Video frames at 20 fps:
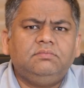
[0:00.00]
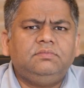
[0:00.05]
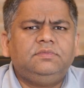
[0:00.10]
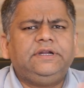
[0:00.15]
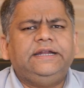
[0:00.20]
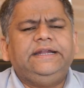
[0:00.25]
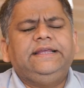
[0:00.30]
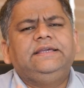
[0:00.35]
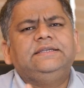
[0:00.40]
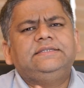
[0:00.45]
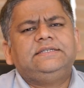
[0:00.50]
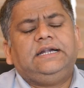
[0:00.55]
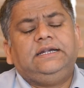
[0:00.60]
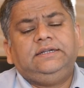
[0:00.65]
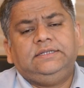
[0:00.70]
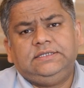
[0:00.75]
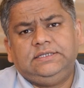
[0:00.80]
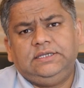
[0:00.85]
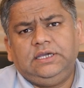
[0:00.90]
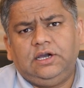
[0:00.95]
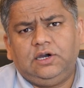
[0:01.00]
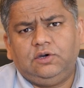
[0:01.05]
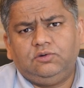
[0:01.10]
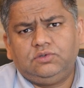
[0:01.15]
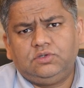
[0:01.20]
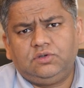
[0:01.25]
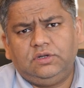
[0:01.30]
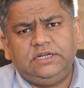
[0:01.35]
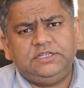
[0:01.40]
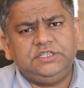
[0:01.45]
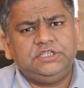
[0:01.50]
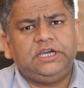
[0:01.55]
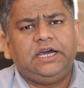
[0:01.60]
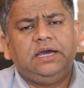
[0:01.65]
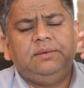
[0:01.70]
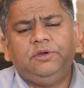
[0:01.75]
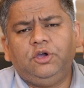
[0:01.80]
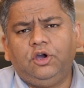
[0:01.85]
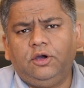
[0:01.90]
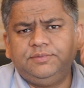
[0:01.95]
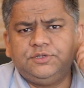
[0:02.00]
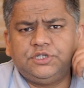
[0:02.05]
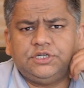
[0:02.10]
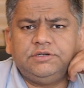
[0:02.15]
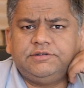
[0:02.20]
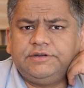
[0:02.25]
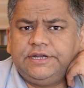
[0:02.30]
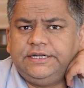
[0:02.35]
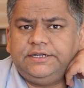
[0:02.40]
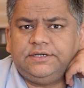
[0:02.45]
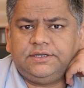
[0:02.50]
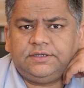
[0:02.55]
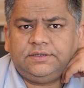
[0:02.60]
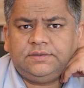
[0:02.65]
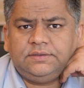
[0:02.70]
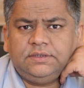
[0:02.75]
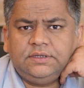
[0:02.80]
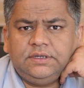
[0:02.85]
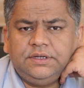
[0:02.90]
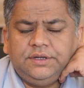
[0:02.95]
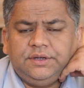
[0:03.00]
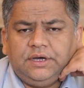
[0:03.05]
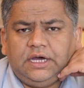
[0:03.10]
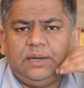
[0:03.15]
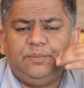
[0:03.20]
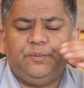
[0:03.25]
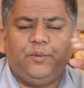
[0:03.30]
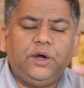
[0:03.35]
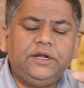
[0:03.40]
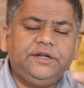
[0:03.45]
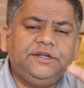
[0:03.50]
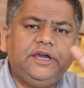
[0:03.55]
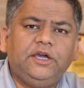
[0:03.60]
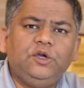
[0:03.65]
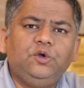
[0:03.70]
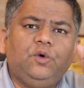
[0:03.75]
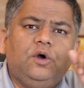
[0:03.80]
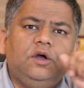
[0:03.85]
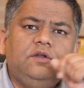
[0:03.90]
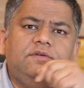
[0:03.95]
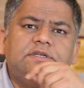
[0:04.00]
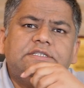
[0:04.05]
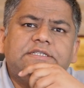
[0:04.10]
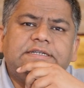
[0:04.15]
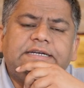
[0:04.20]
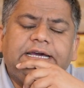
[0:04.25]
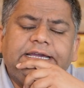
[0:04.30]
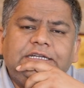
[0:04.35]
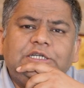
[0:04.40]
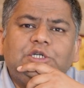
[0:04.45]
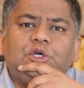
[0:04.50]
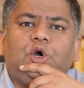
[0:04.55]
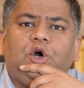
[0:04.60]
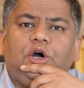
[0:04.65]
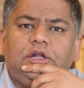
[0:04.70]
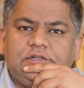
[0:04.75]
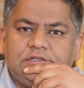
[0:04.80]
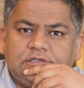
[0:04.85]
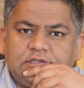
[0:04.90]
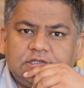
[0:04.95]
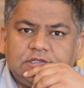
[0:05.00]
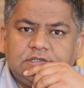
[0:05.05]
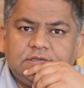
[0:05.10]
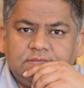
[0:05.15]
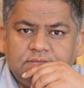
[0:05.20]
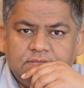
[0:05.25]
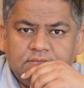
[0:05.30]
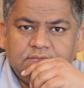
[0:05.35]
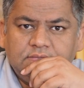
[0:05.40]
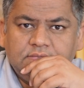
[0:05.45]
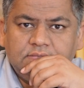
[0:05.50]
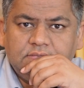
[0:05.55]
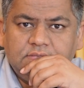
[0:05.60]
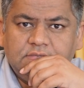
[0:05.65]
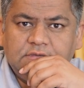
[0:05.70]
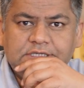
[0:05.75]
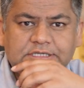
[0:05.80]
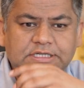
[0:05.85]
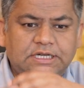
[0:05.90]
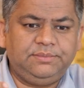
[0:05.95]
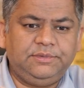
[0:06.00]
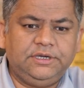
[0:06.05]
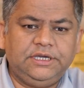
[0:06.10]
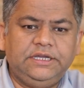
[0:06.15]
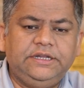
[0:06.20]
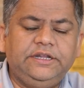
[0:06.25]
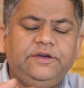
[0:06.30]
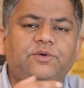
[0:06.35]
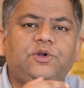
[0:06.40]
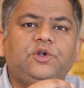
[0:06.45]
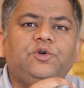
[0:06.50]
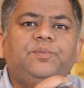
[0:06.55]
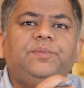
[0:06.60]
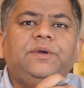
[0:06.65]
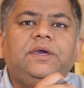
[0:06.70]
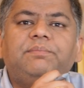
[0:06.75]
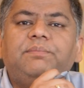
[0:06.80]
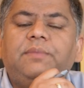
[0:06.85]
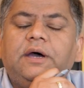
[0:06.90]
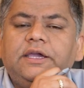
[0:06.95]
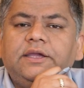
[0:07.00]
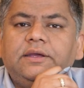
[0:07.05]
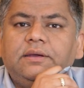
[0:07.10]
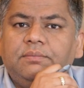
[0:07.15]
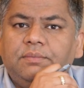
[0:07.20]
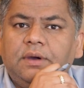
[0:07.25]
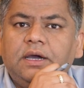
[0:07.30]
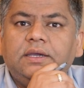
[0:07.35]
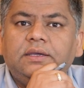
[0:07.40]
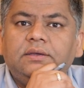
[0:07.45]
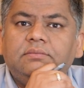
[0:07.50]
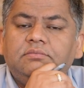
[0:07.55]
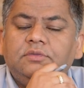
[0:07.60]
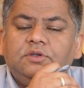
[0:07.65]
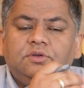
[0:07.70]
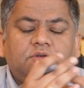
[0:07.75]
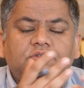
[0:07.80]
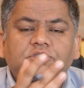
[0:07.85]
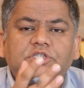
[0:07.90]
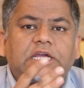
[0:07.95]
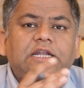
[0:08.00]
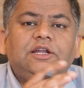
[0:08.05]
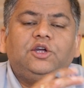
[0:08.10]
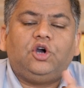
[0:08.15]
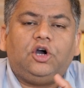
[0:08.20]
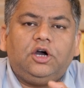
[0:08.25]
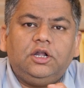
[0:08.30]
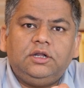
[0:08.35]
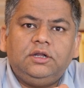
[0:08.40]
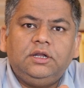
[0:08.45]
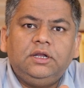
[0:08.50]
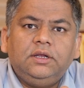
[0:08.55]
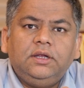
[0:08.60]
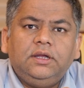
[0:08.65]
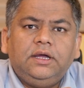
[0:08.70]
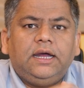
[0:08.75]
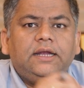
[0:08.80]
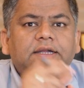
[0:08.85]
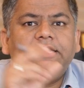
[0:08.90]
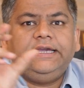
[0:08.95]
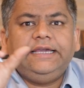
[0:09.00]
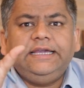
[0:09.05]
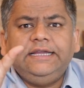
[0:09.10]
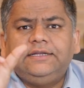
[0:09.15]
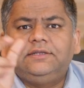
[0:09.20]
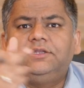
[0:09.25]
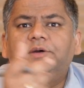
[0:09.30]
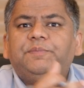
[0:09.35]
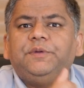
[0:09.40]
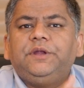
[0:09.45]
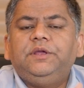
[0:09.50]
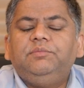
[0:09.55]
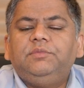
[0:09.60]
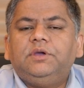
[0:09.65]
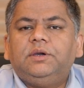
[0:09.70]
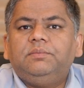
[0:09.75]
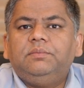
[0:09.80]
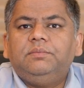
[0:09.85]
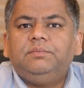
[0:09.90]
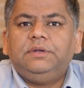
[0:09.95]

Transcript: Trading strategy, how? So let's say I'm an option trader. I'm one guy who always write calls. This time again I want to buy sell call and eat the premium.